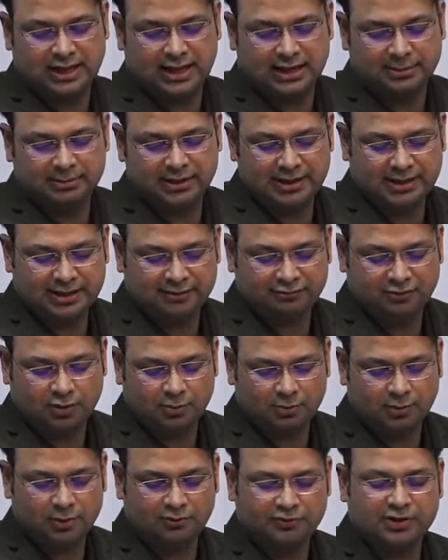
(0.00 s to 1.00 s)
elementary
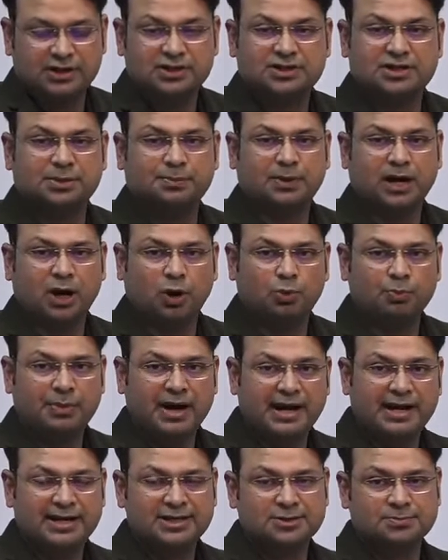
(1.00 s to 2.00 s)
form of kinship, how
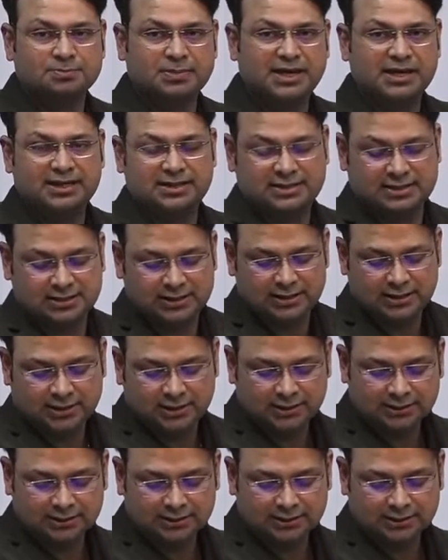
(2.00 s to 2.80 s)
marriage makes